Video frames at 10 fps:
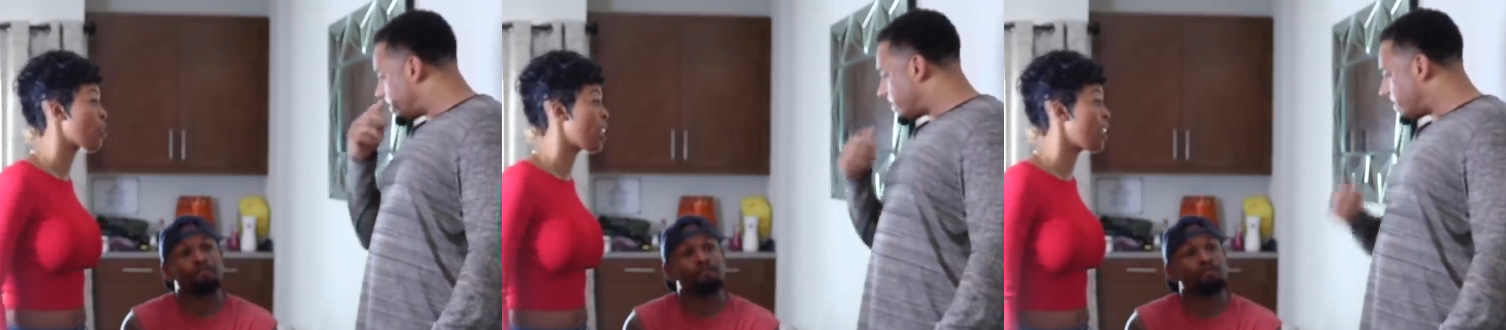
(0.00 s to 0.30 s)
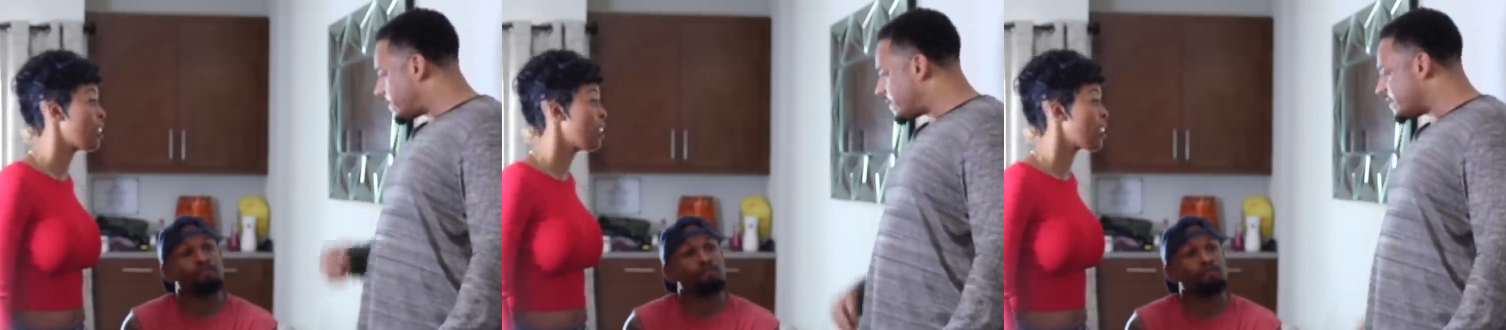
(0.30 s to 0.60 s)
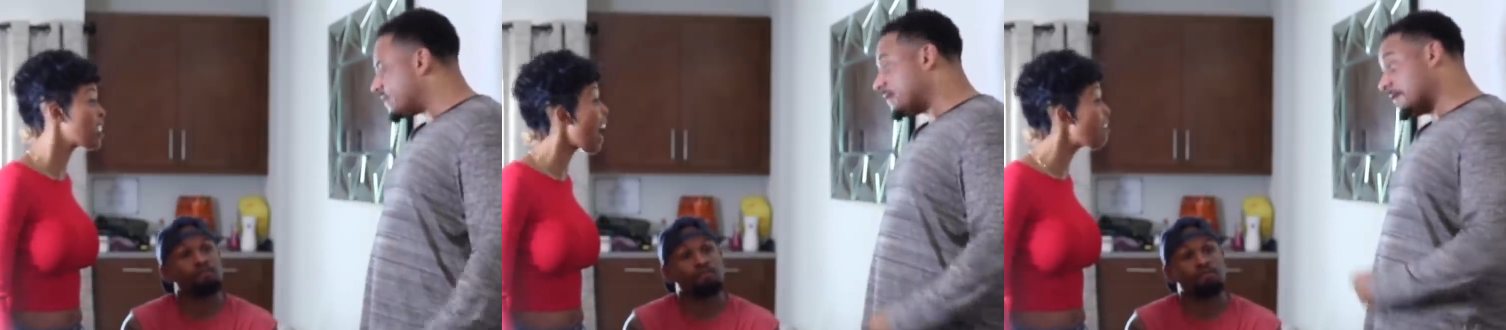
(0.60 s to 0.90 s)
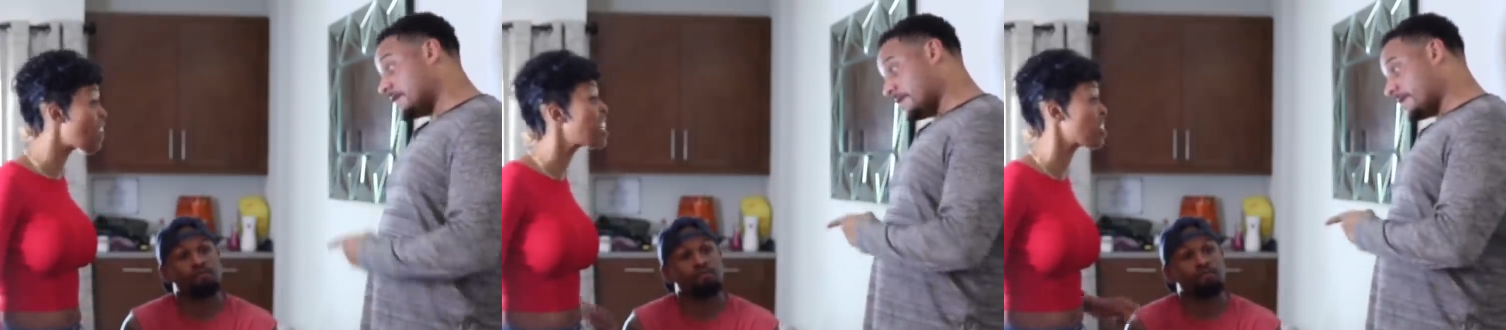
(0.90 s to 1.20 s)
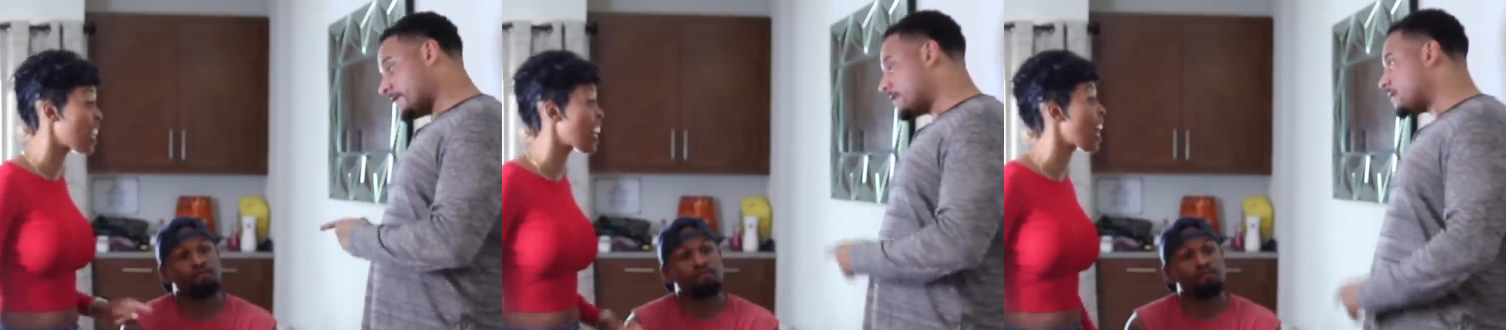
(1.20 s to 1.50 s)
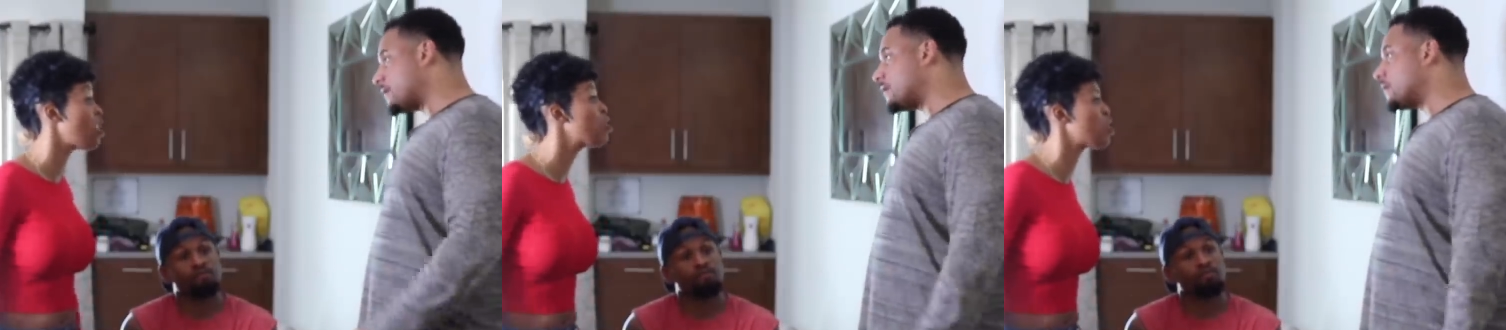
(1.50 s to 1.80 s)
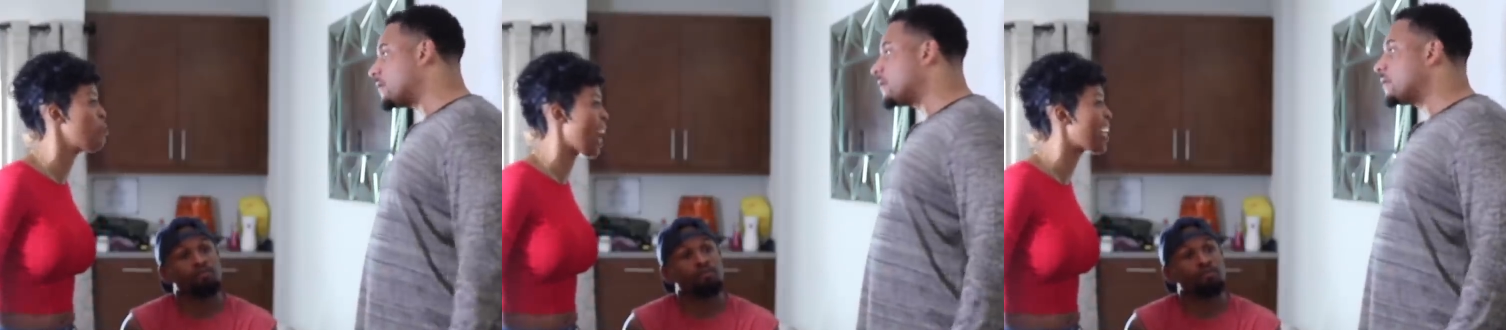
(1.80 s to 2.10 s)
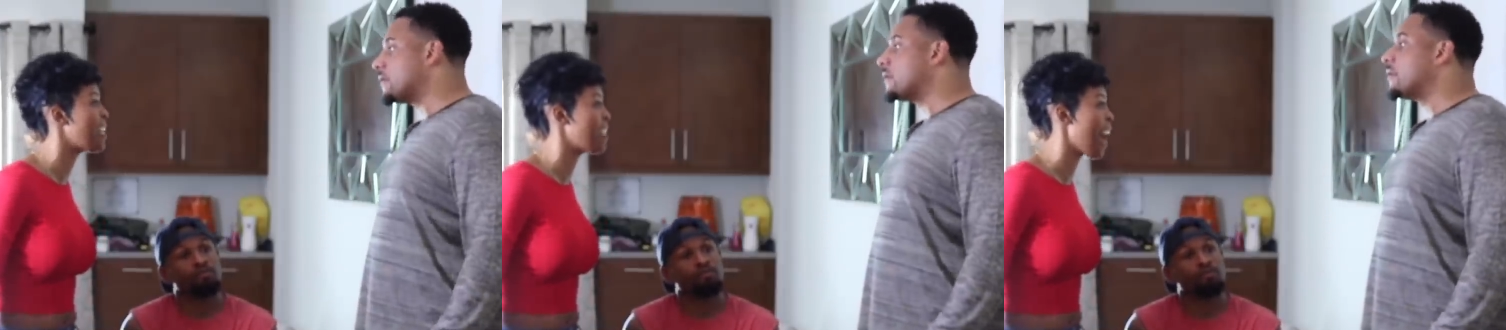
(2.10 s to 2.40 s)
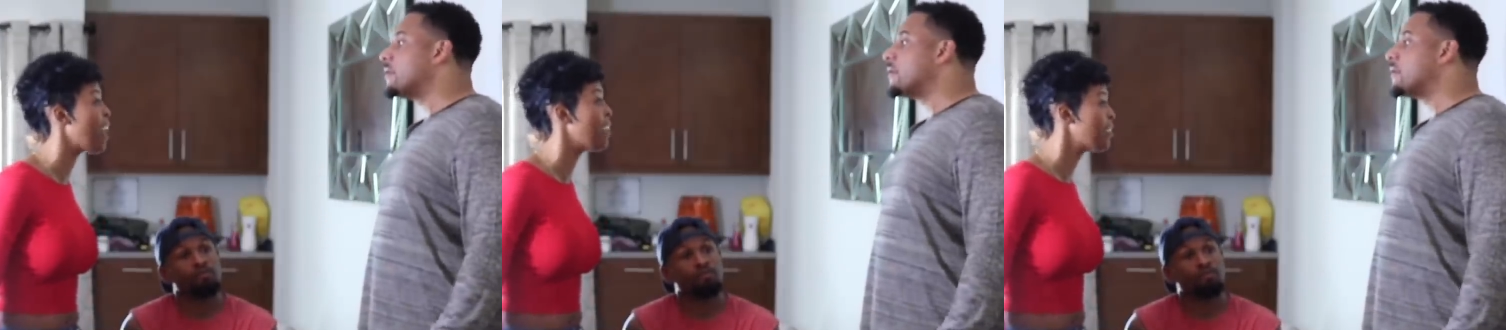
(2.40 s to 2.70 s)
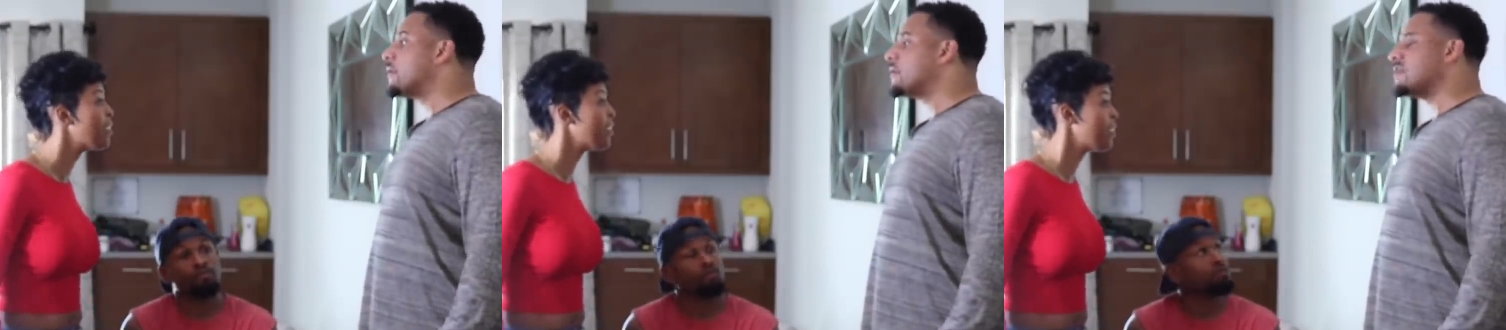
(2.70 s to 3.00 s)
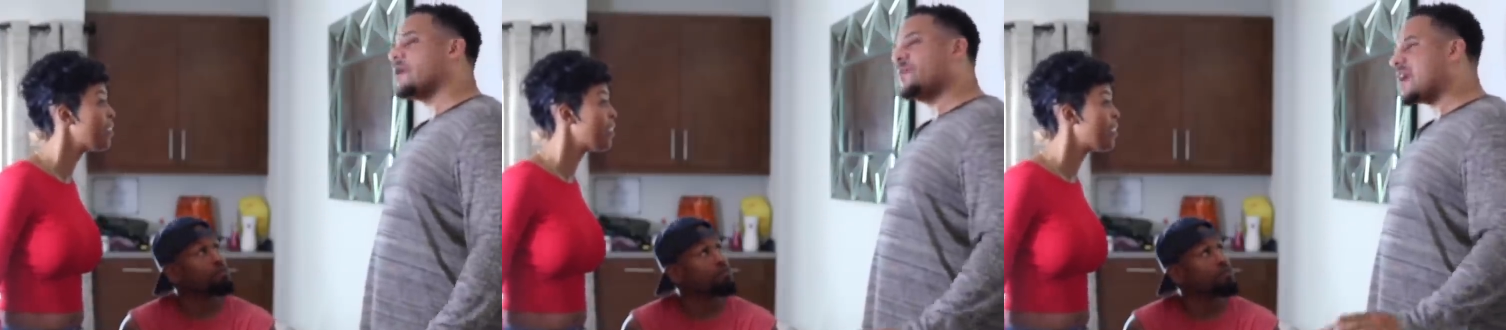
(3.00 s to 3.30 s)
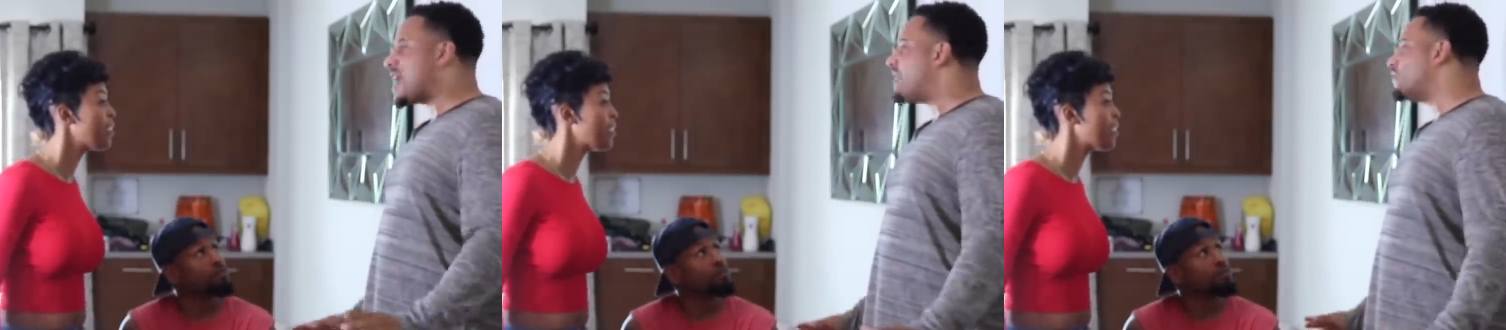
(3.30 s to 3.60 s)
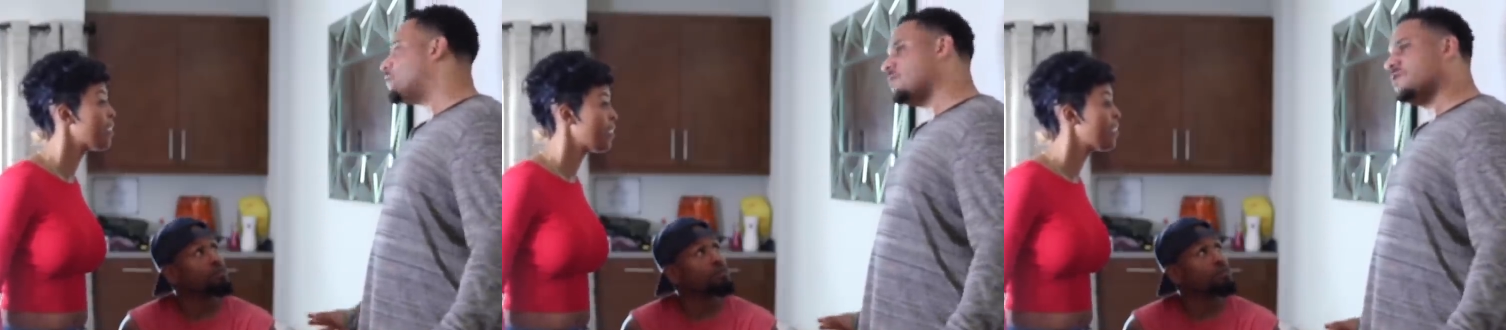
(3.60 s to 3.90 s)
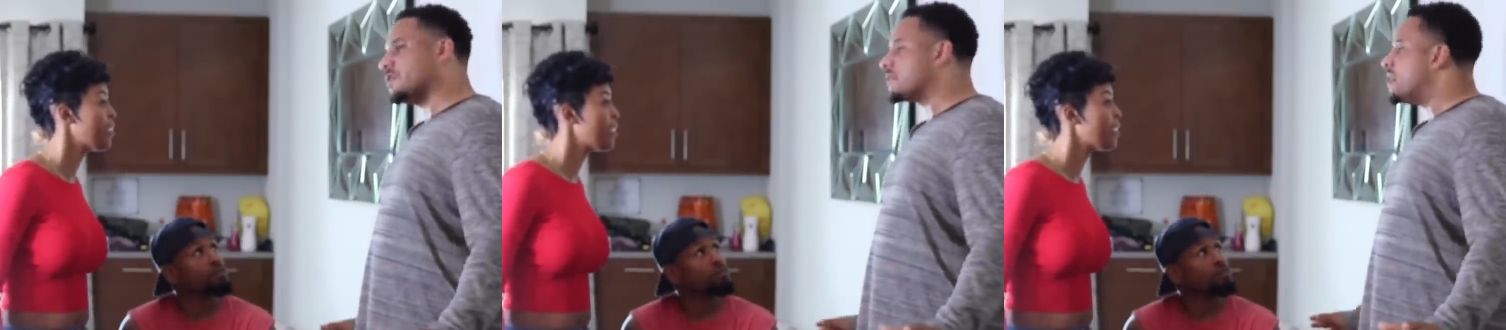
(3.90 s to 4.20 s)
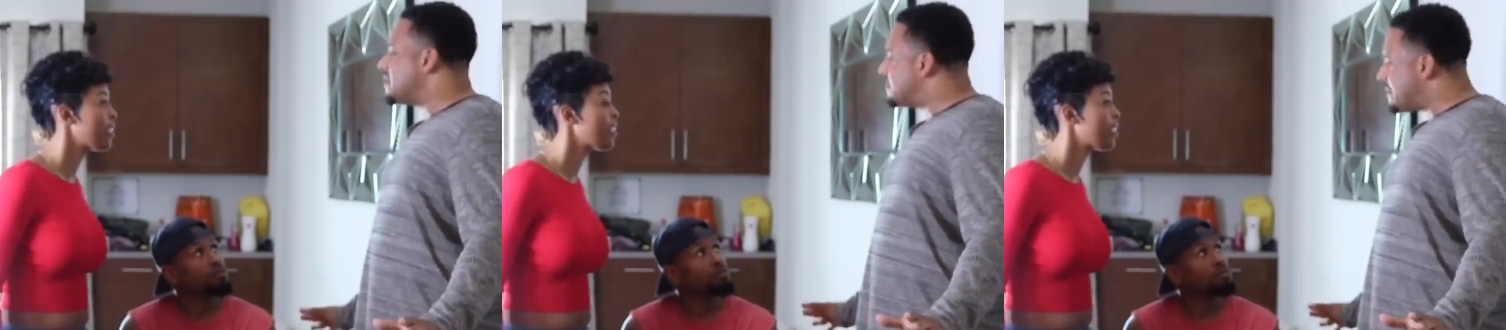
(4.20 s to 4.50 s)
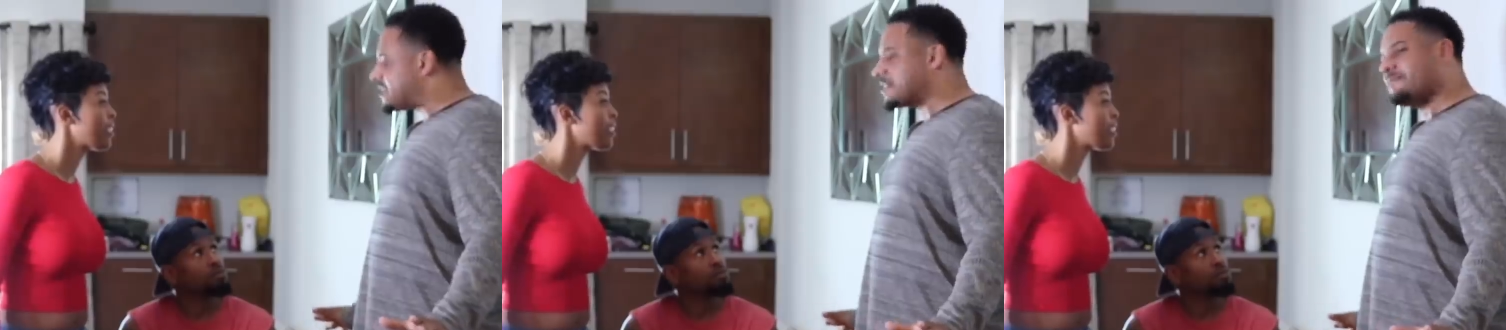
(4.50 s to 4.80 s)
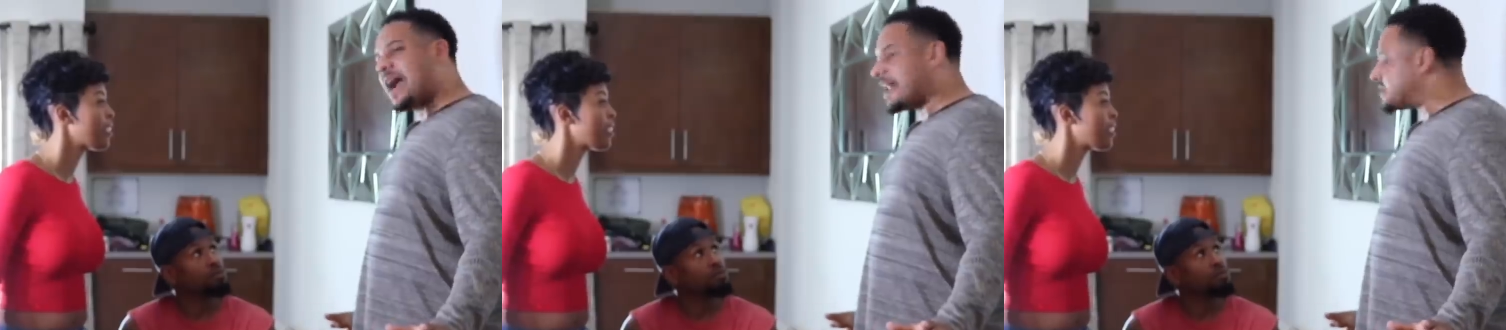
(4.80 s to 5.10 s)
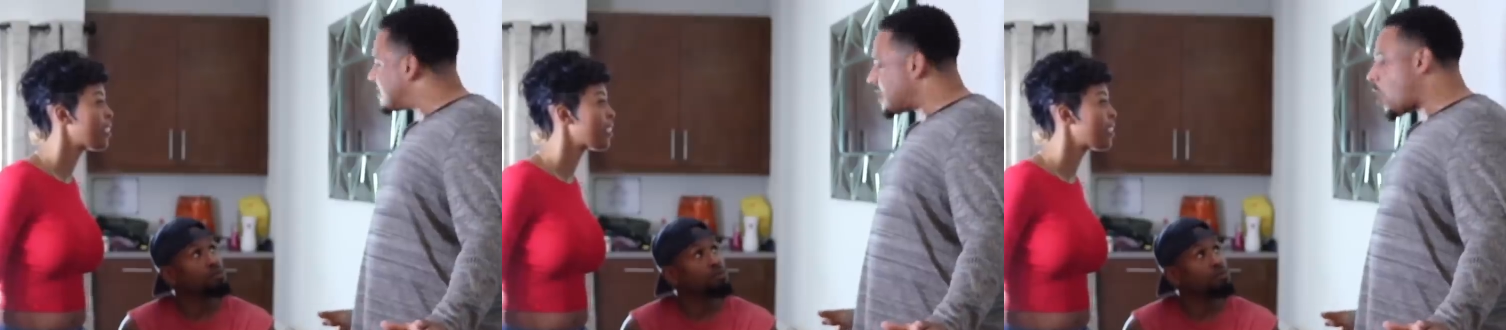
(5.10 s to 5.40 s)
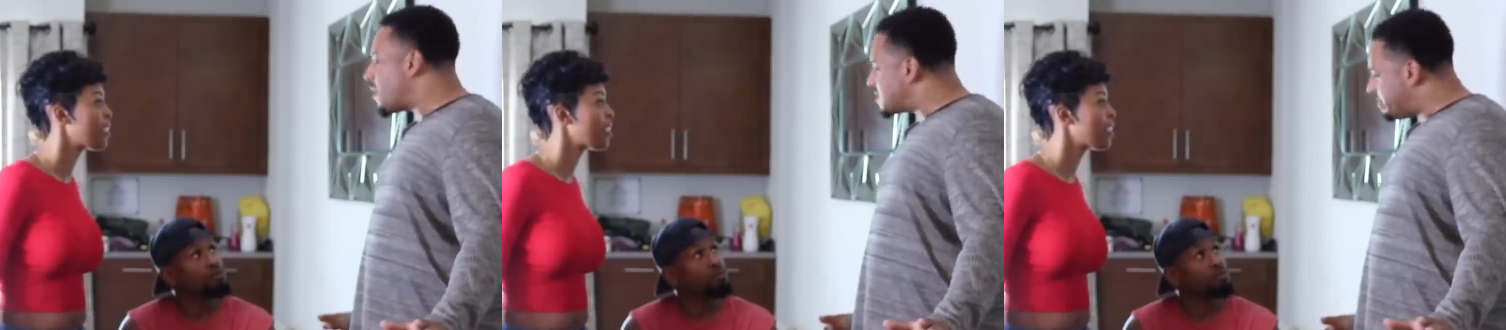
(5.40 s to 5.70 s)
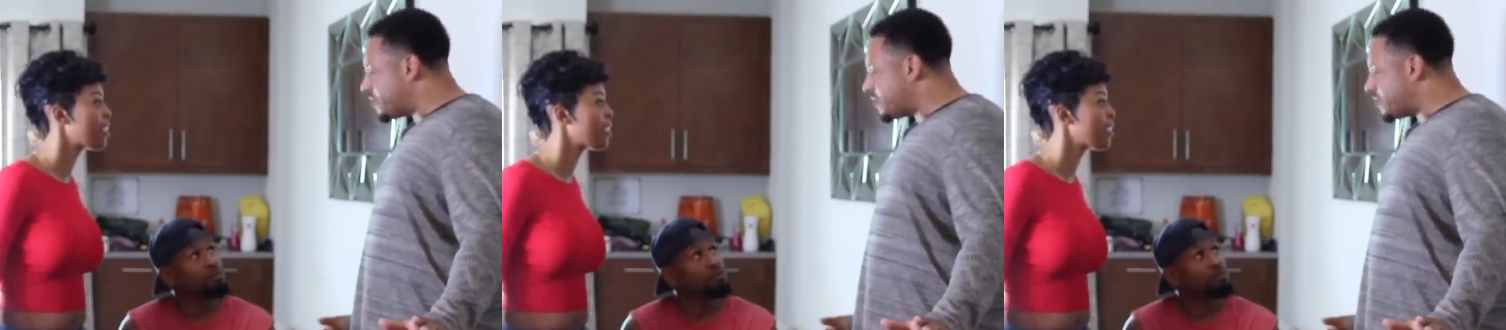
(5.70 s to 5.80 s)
Speaker 1: Kraig, because i fight you like I used to back in the day.
Speaker 2: No, we ain't having no more look. Domestic violence ain't always